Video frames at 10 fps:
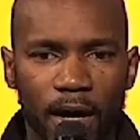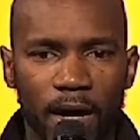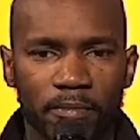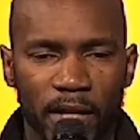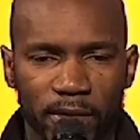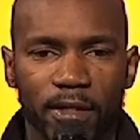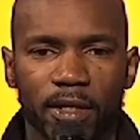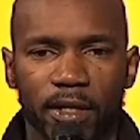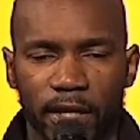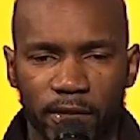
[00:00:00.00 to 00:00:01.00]
I'm not
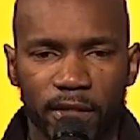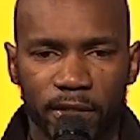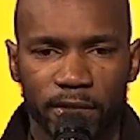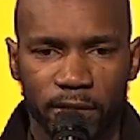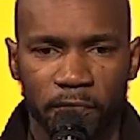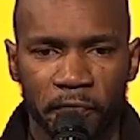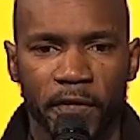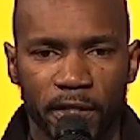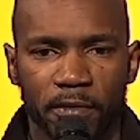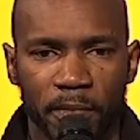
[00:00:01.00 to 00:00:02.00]
gonna let this
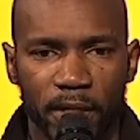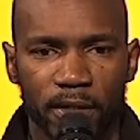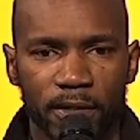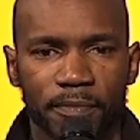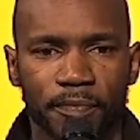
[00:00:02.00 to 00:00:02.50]
defeat me.